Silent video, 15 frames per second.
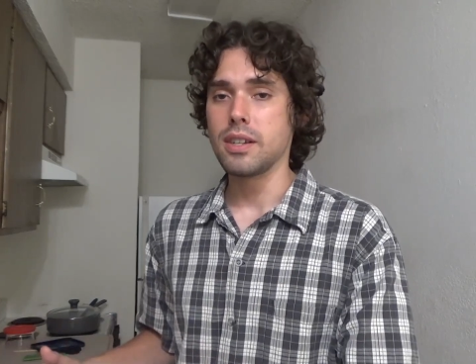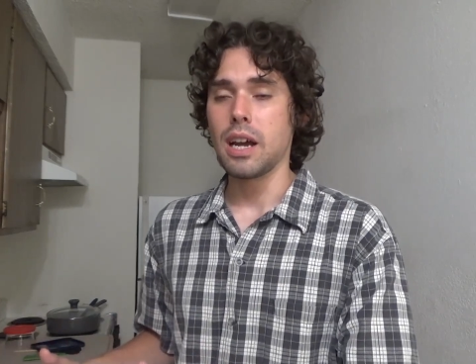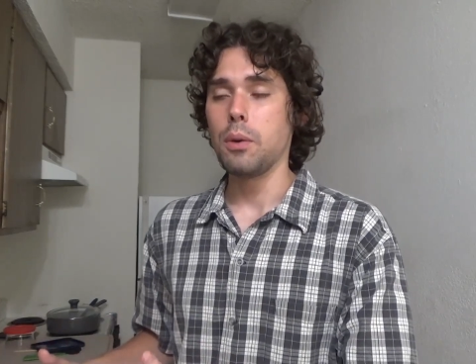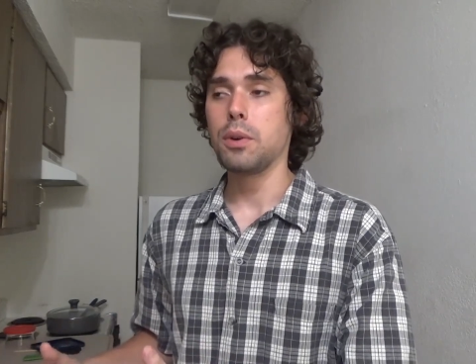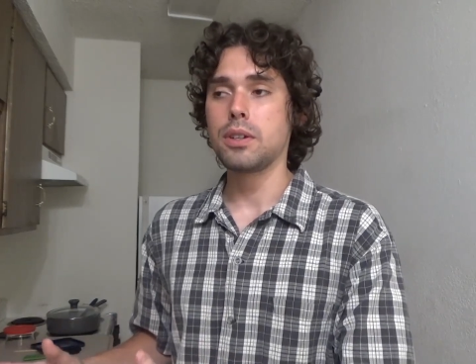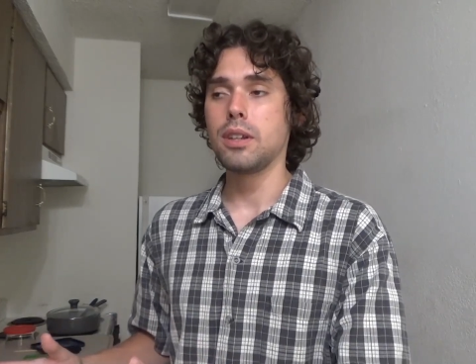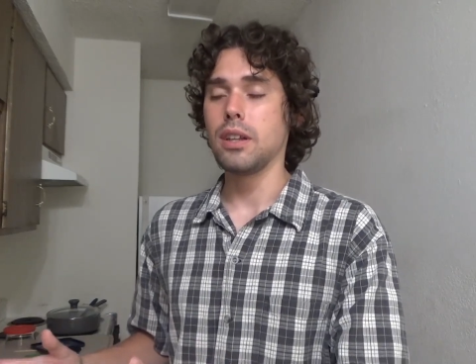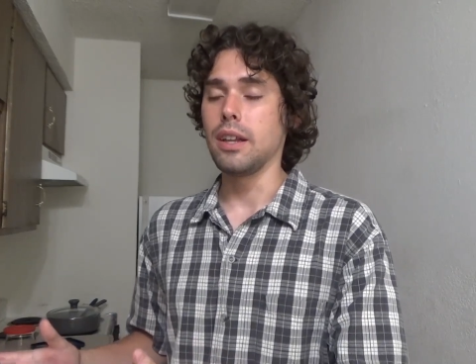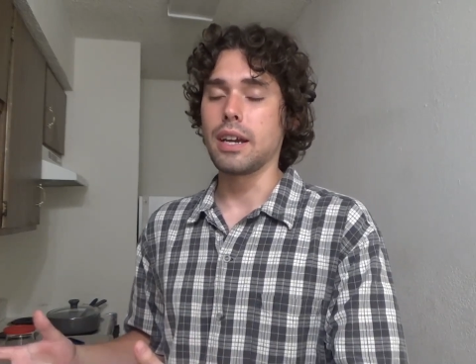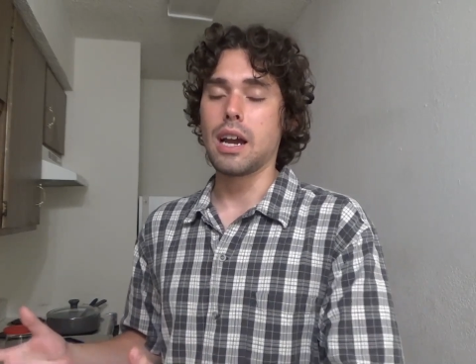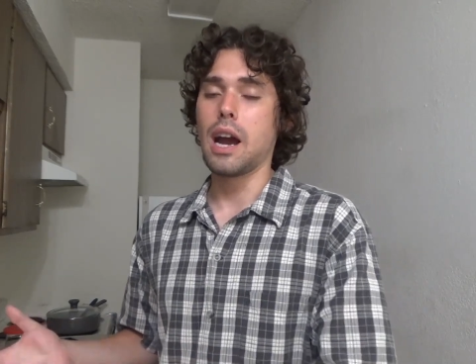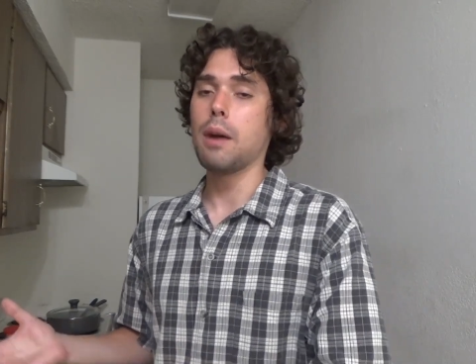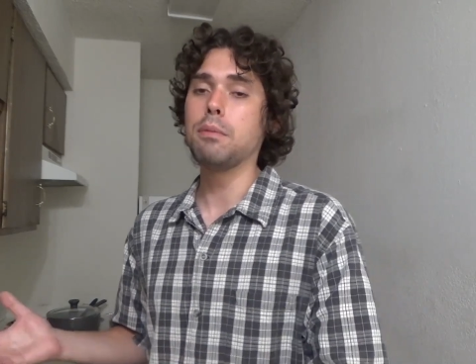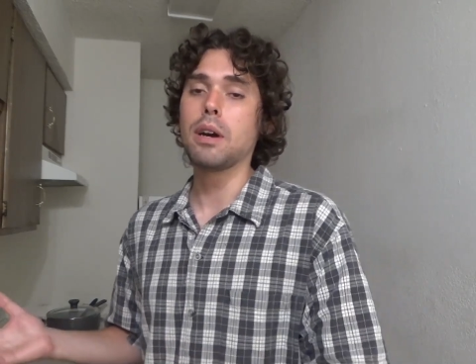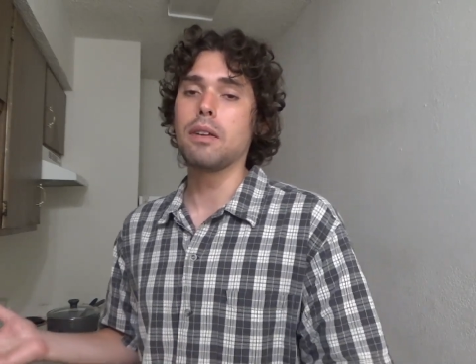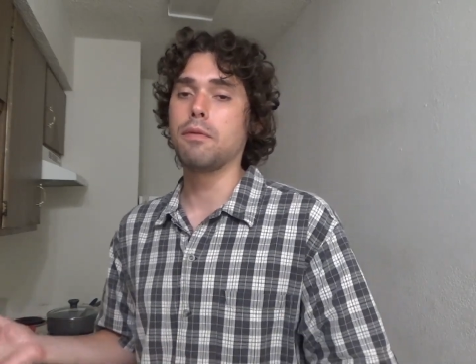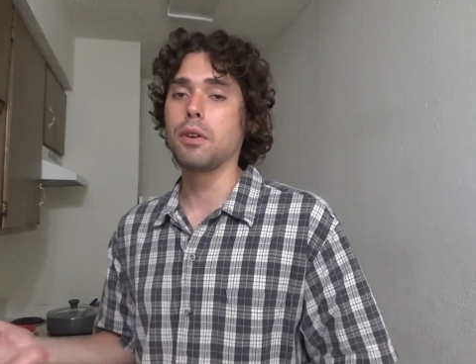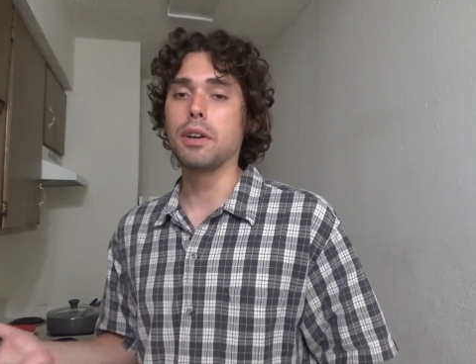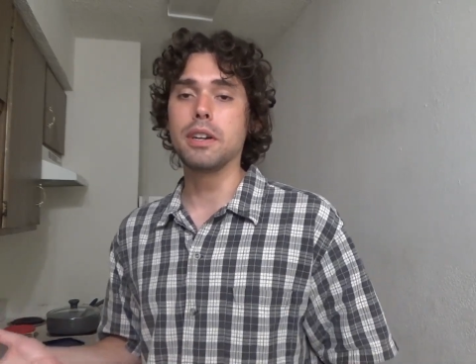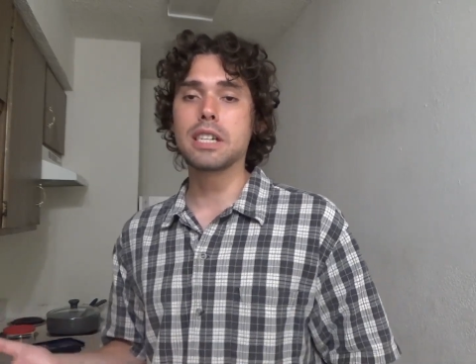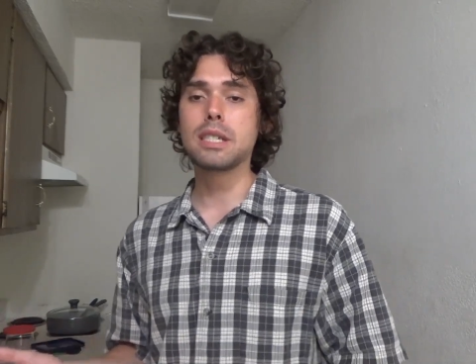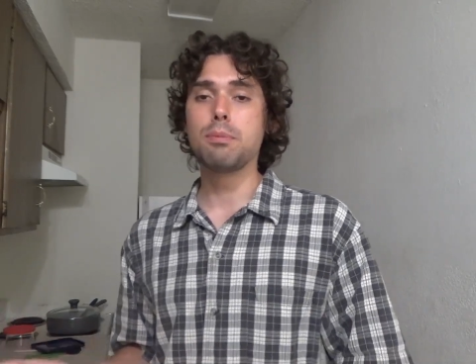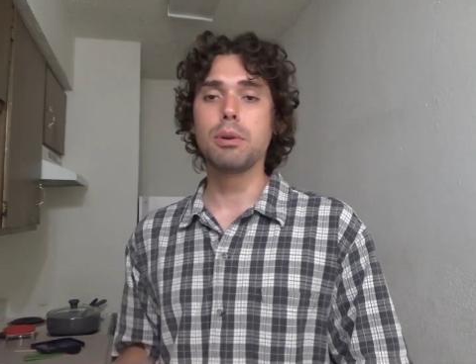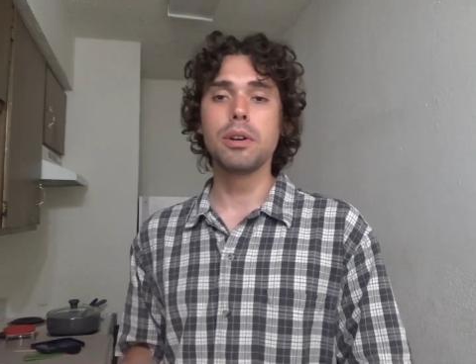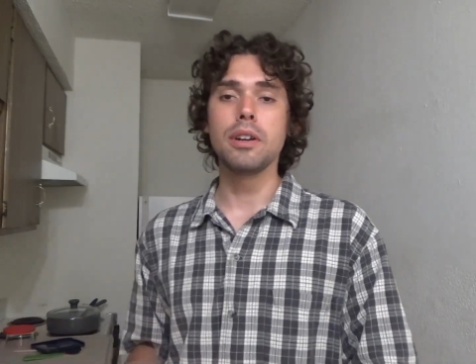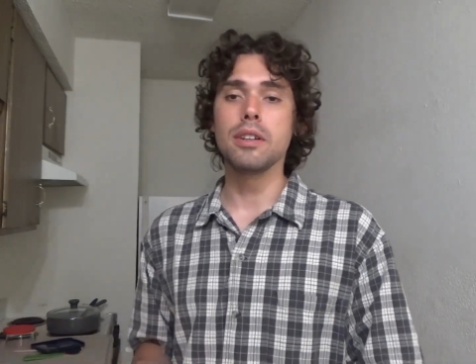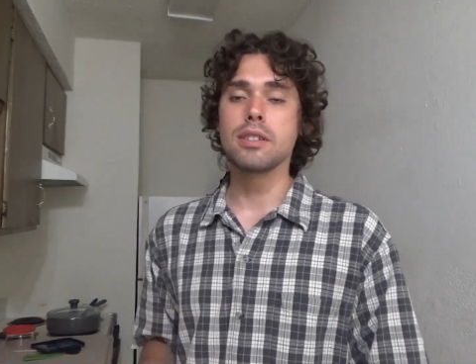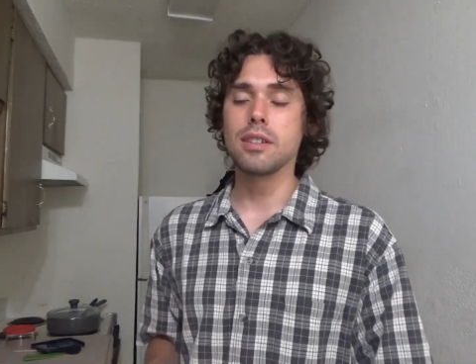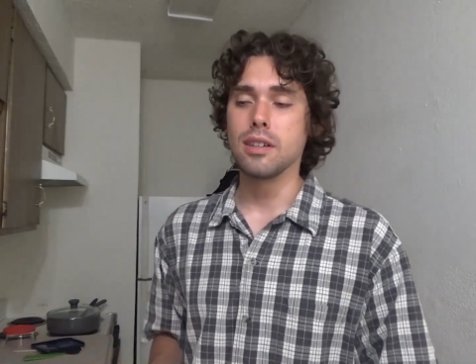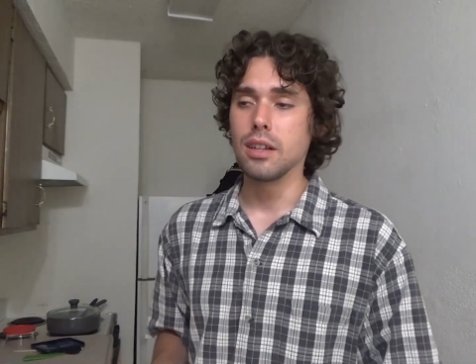I'm not very
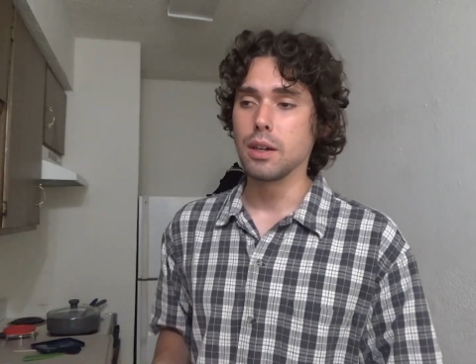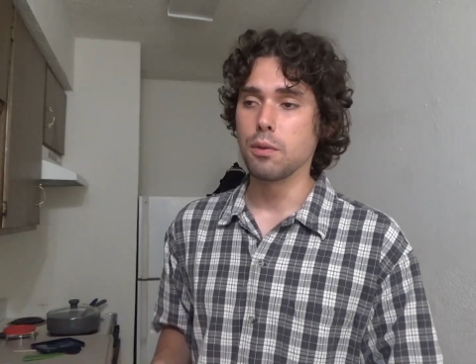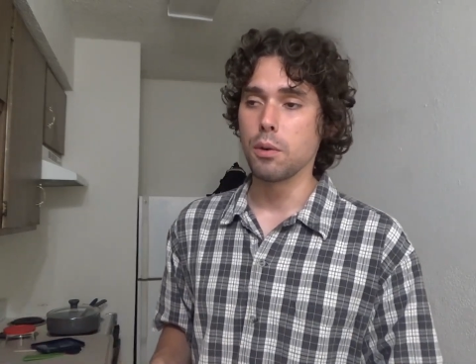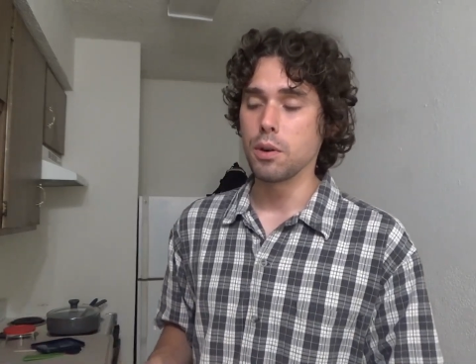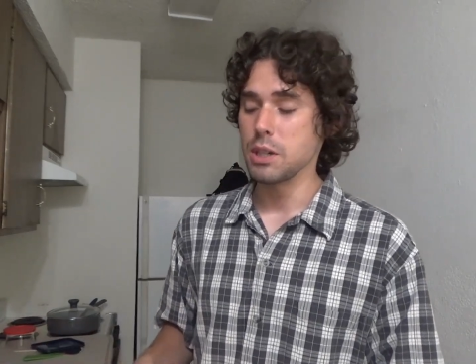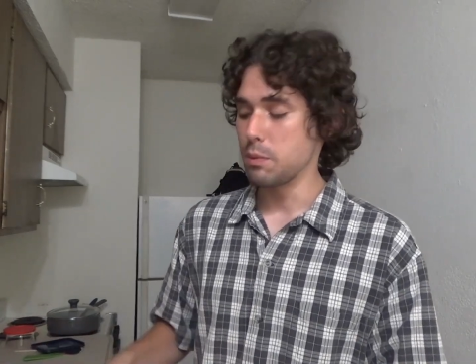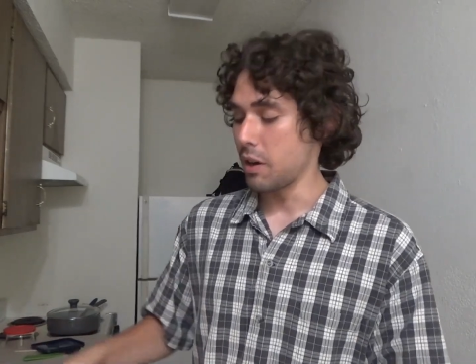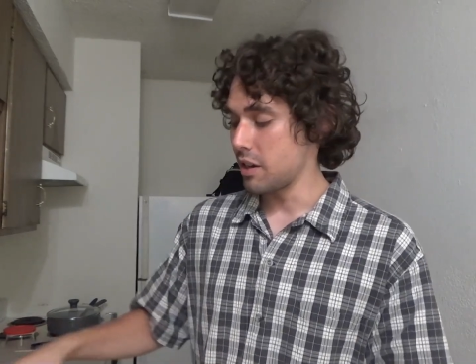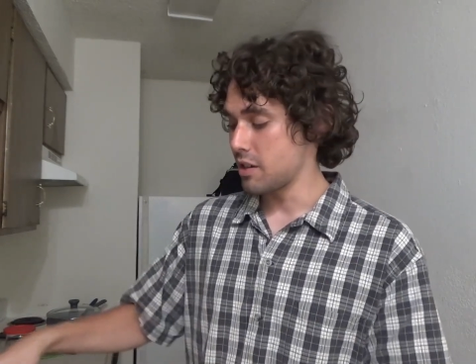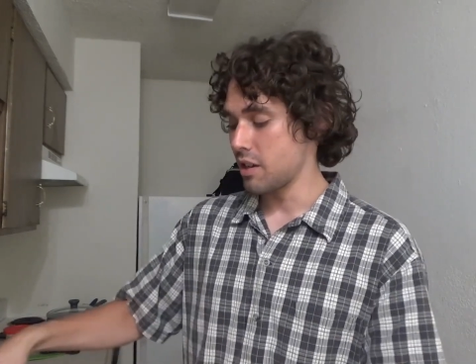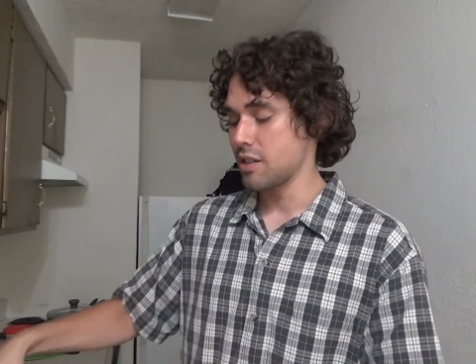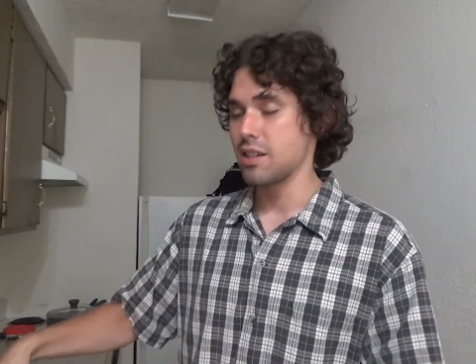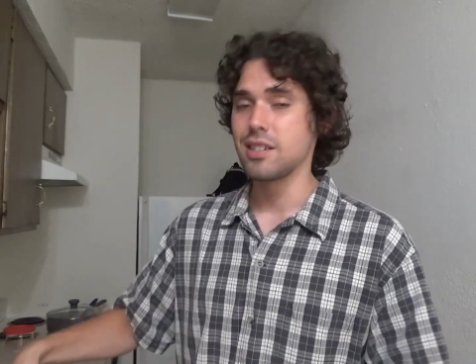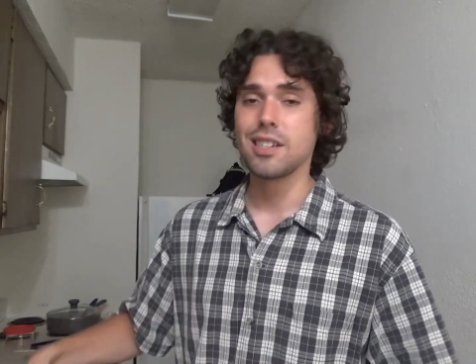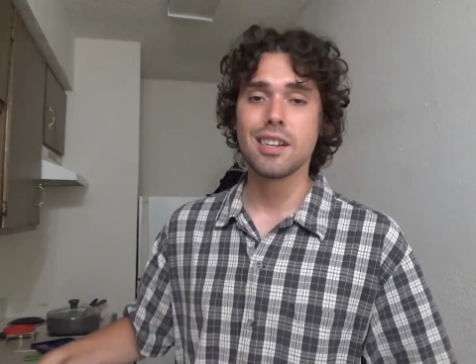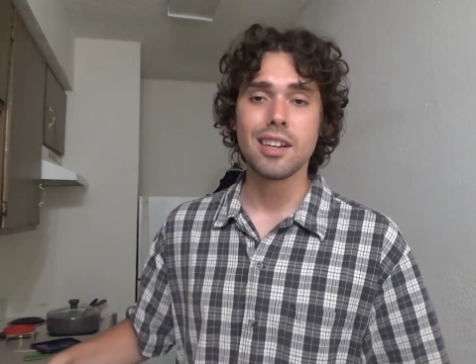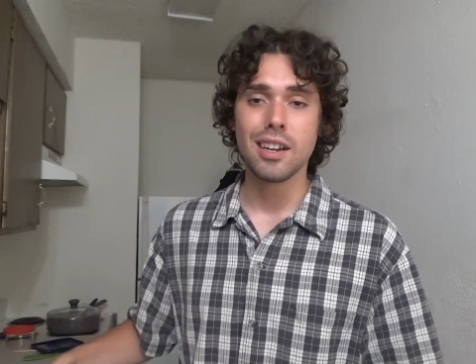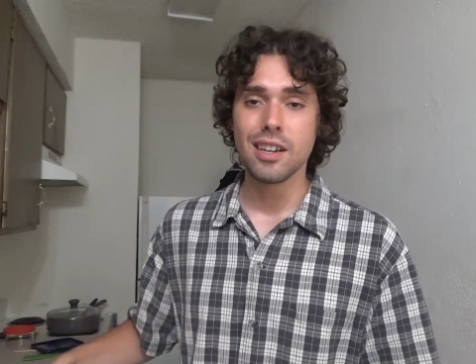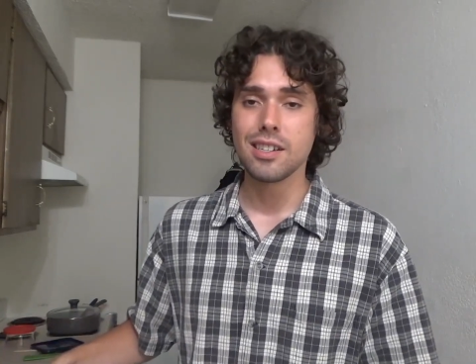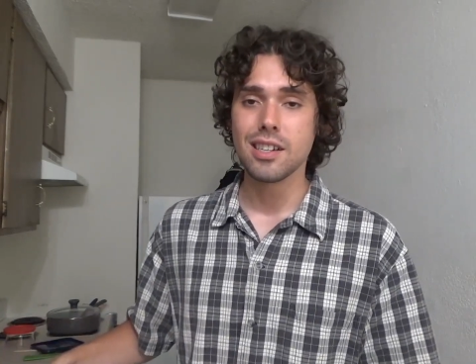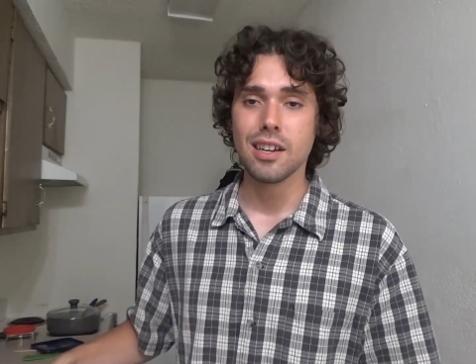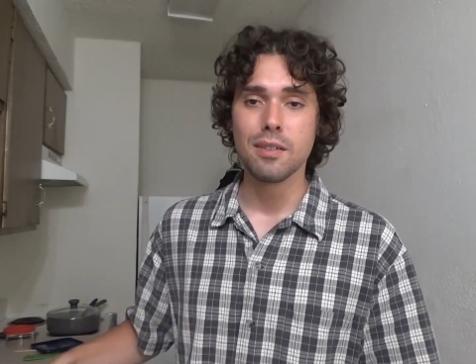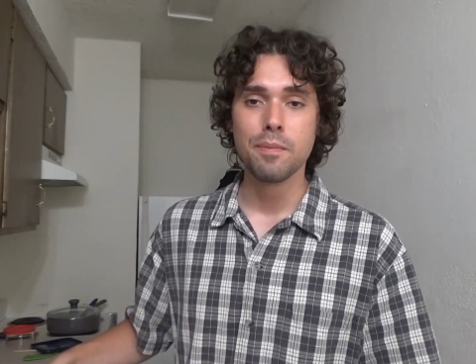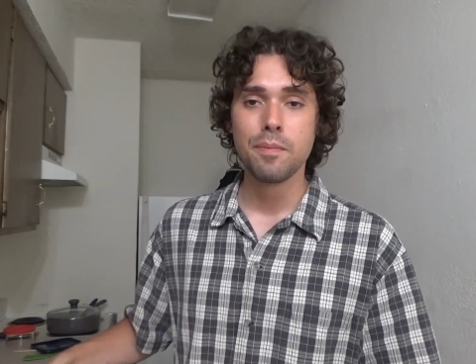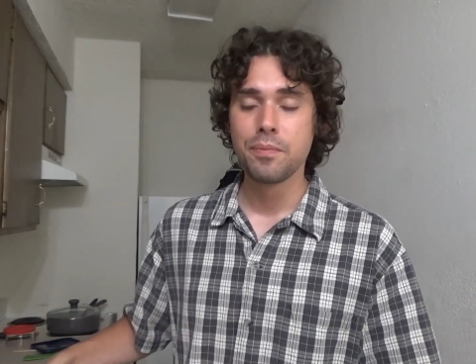experienced in liverwurst, but I would say that's a 10 out of 10.